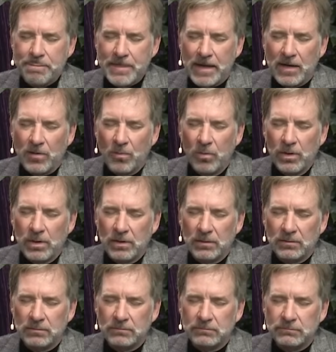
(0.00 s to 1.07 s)
uh,
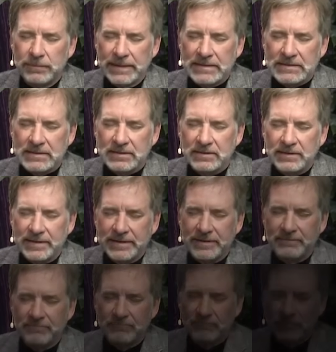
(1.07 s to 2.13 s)
will basically